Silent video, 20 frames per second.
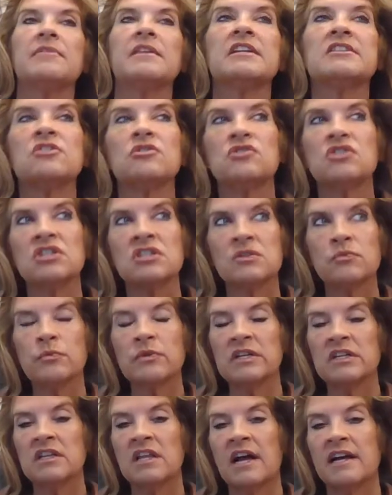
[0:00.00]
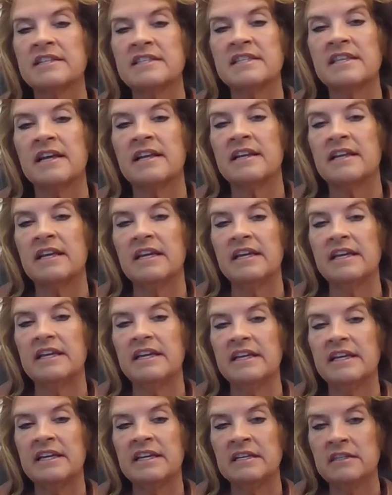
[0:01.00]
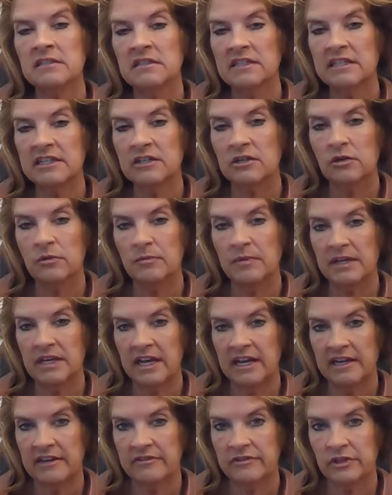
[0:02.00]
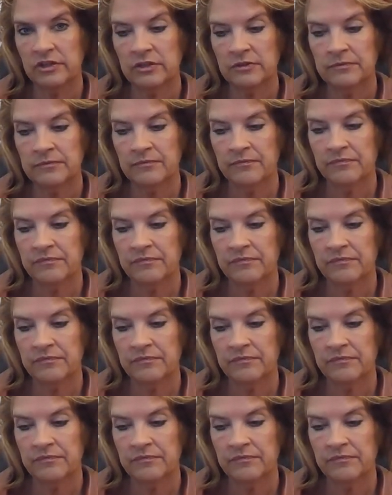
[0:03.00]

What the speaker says: So just realize that illegal behavior